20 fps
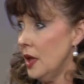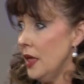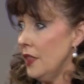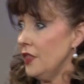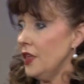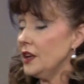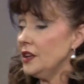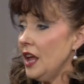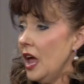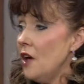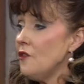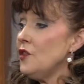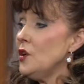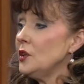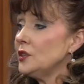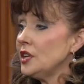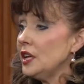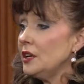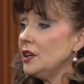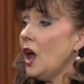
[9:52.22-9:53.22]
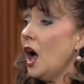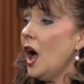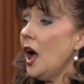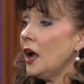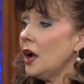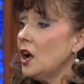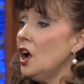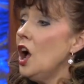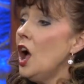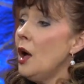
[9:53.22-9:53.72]
The devil did
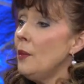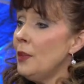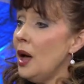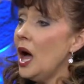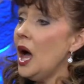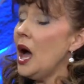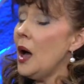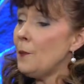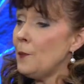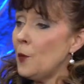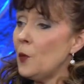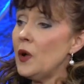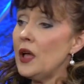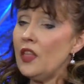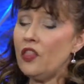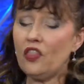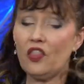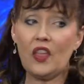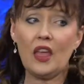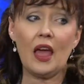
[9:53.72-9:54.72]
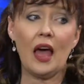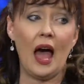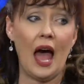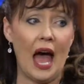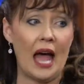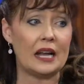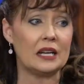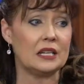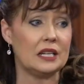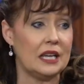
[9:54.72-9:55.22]
not come up with the
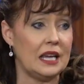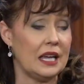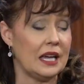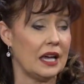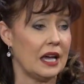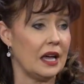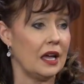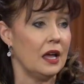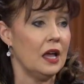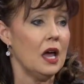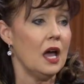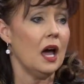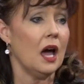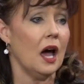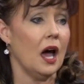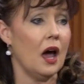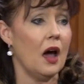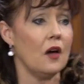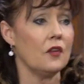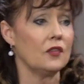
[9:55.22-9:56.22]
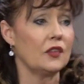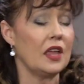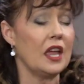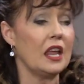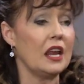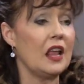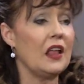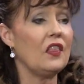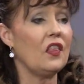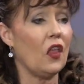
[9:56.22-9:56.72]
idea of
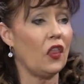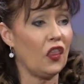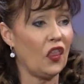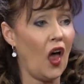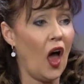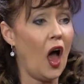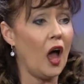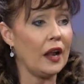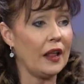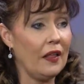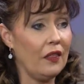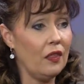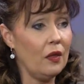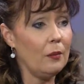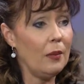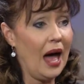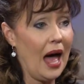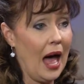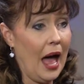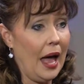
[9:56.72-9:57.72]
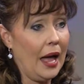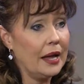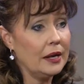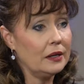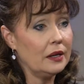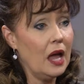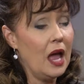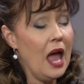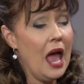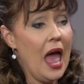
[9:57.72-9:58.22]
getting the thought in the
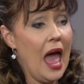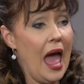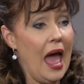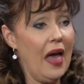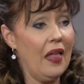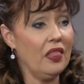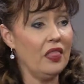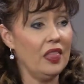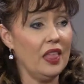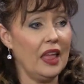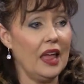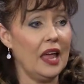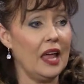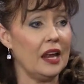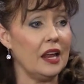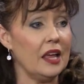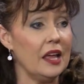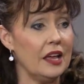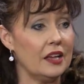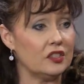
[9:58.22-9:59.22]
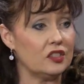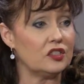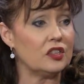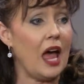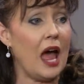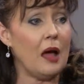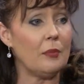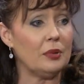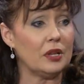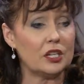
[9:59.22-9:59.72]
mind and then
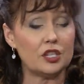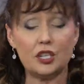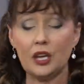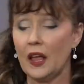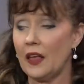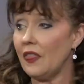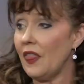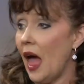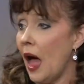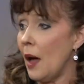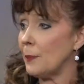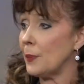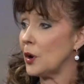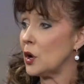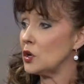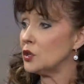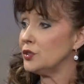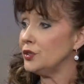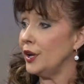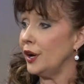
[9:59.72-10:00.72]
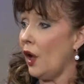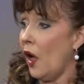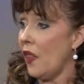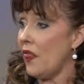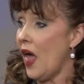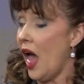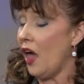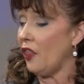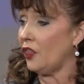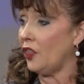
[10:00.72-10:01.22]
establishing that person on
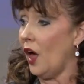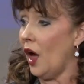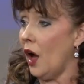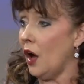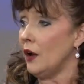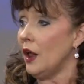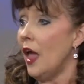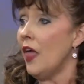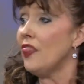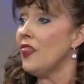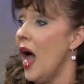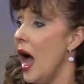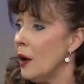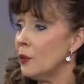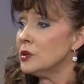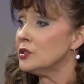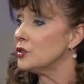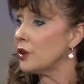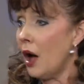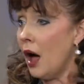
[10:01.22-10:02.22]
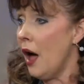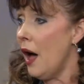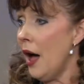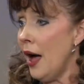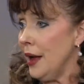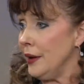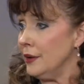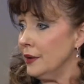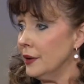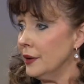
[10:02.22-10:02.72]
that thought. That was God.